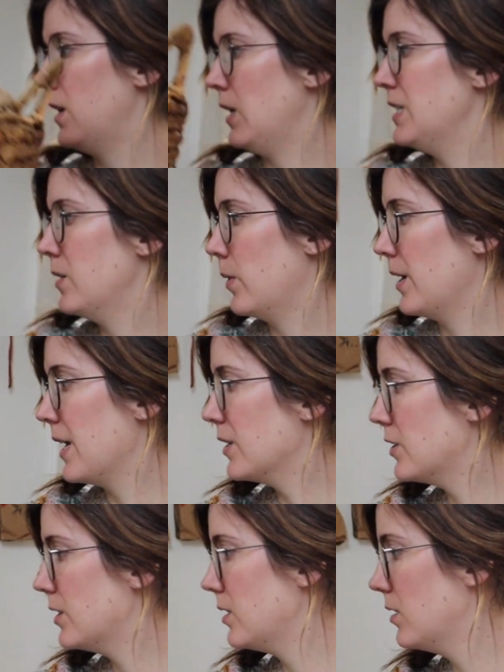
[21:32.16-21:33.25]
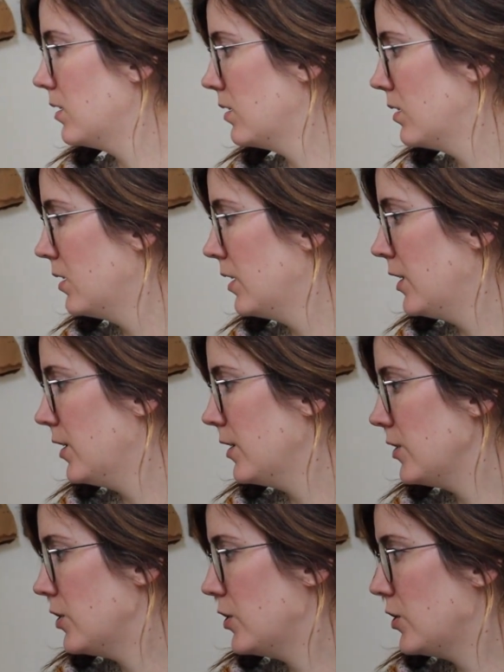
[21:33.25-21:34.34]
I didn't want to get
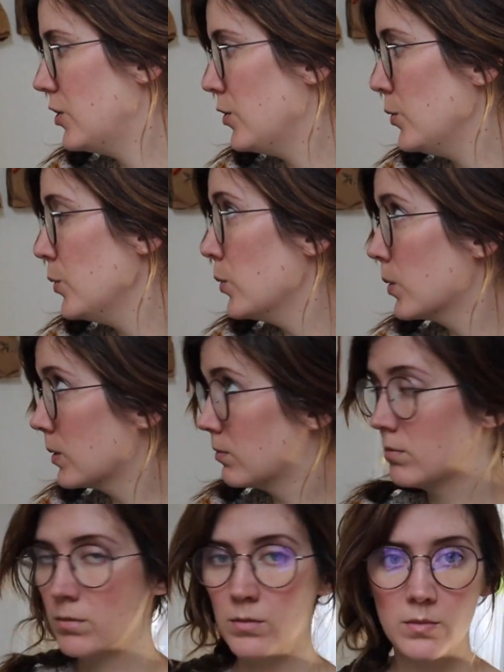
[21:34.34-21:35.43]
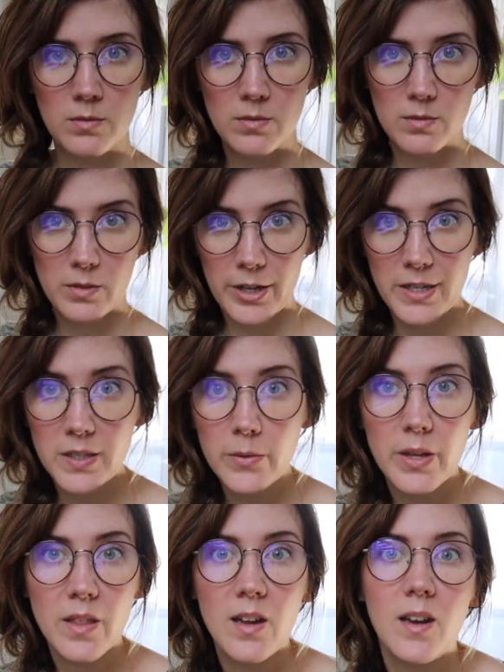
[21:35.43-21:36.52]
too crazy
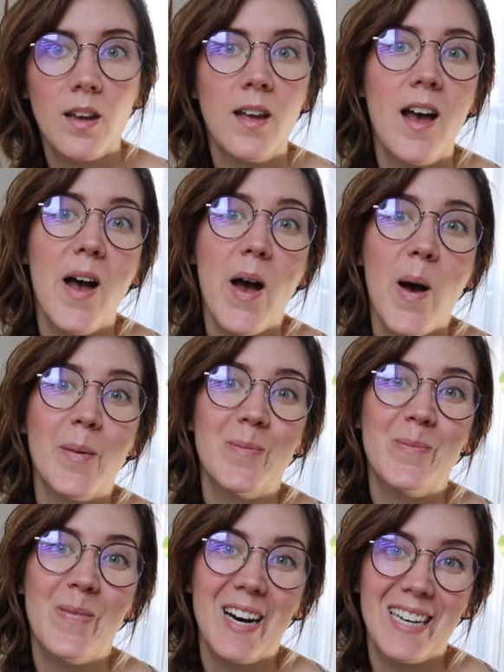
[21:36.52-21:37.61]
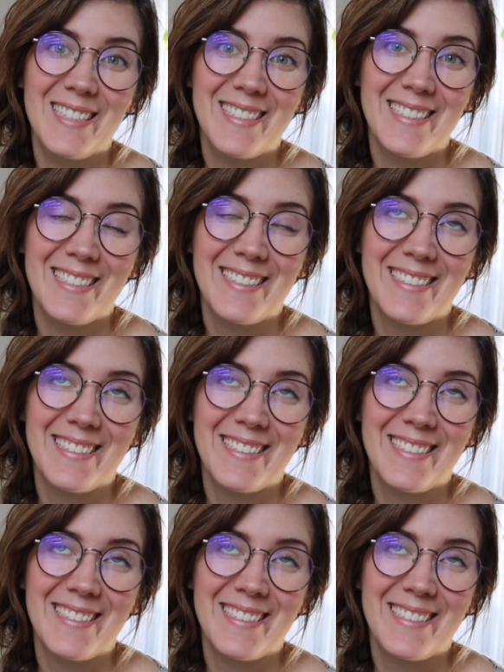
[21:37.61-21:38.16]
with it, but